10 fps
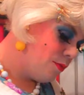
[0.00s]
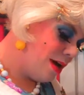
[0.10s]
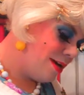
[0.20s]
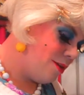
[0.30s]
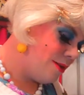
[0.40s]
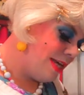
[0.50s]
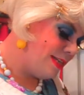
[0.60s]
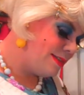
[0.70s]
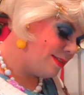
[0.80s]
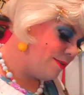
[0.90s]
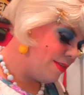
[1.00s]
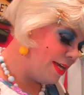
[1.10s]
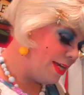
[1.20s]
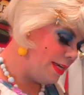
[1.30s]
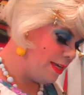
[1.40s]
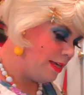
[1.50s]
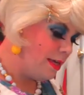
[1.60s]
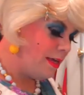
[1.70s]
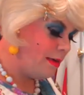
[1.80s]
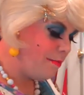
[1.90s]
Right on into
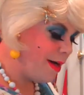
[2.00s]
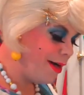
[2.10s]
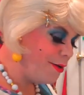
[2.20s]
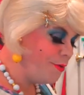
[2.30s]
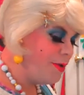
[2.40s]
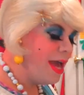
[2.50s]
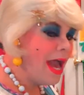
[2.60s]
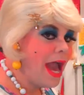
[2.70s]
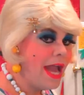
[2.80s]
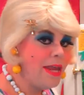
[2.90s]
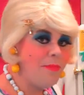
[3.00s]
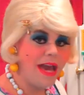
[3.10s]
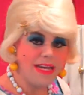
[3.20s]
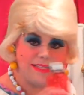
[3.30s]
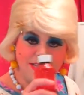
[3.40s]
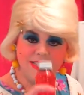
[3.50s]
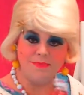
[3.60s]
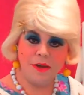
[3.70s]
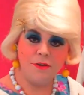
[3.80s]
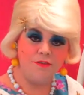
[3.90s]
the bowl. And about a
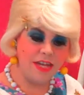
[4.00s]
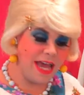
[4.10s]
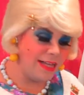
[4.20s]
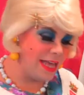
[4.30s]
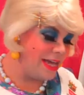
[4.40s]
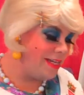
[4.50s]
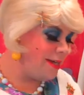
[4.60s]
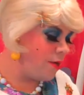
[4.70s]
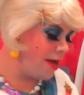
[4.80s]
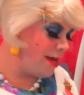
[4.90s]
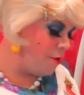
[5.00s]
teaspoon of vanilla. And you know I